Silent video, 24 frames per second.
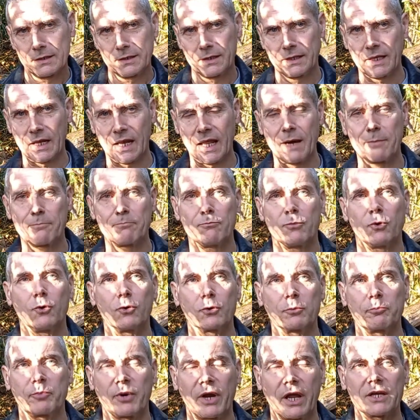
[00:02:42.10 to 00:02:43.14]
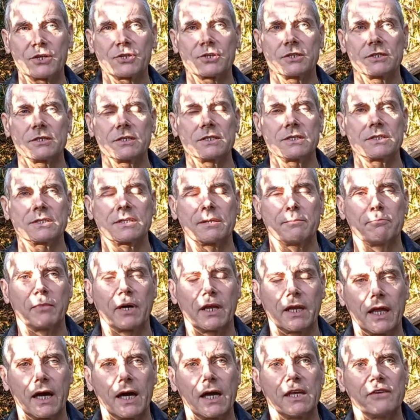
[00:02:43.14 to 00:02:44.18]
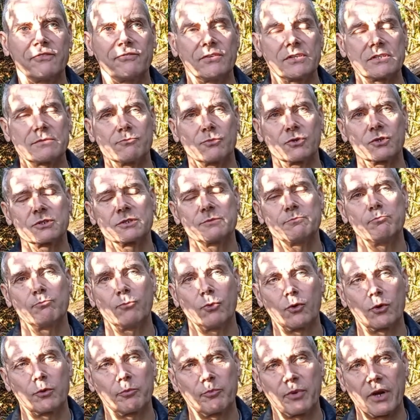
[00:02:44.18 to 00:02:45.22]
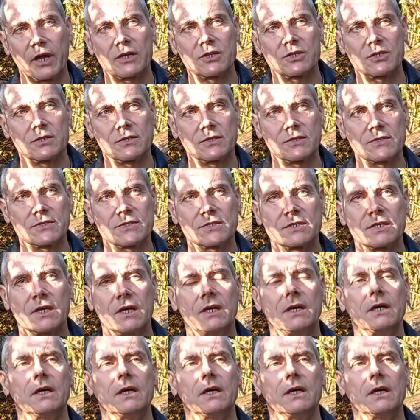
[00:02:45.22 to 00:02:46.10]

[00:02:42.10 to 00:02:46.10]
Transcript: that I'm more precious and my life is more precious